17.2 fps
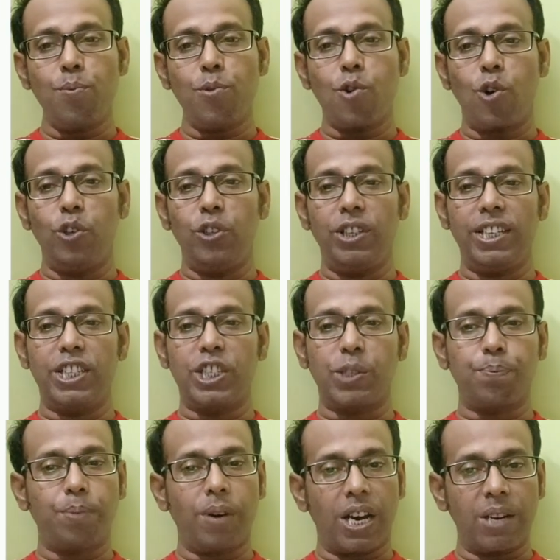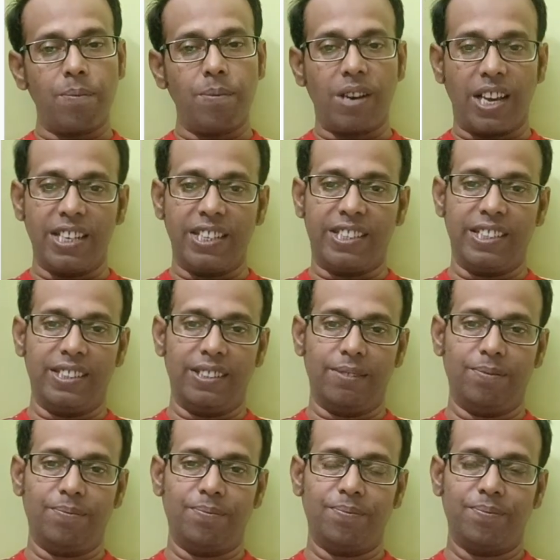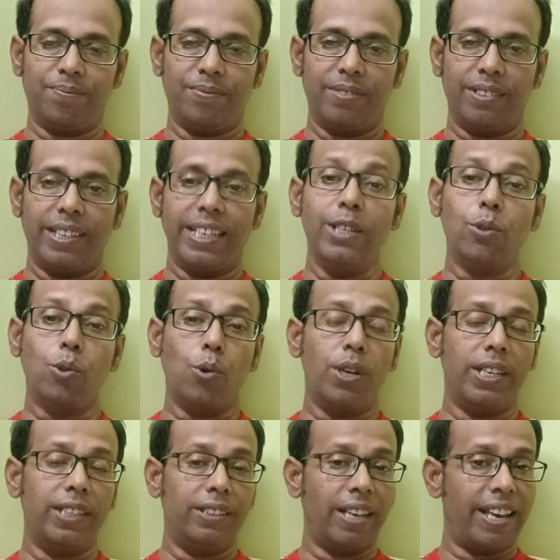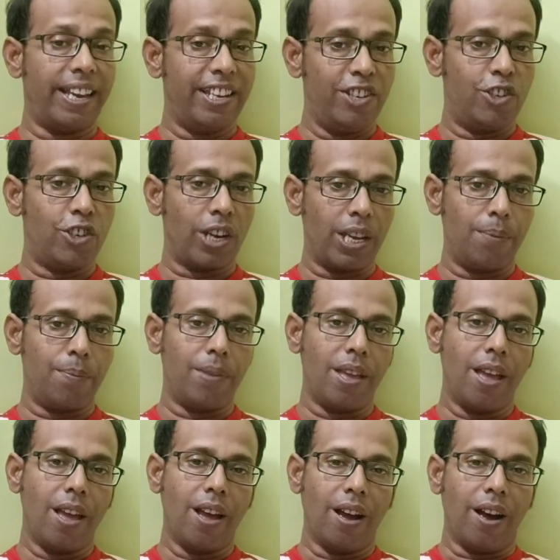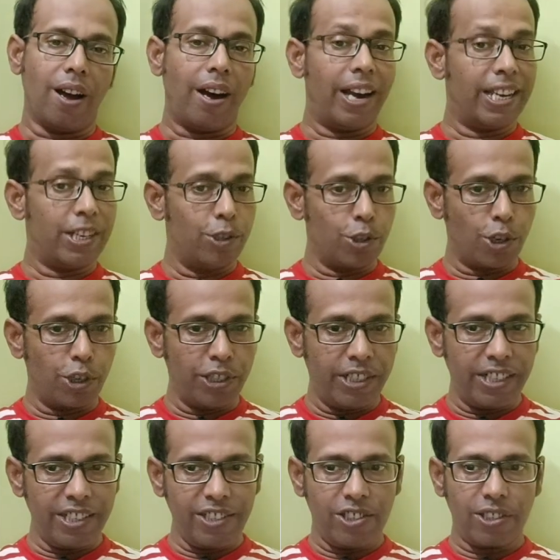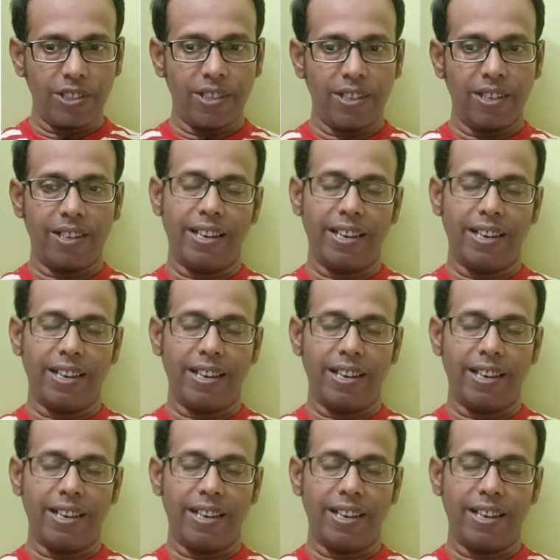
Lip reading: contains sperm lysine, including the enzyme hyaluronidase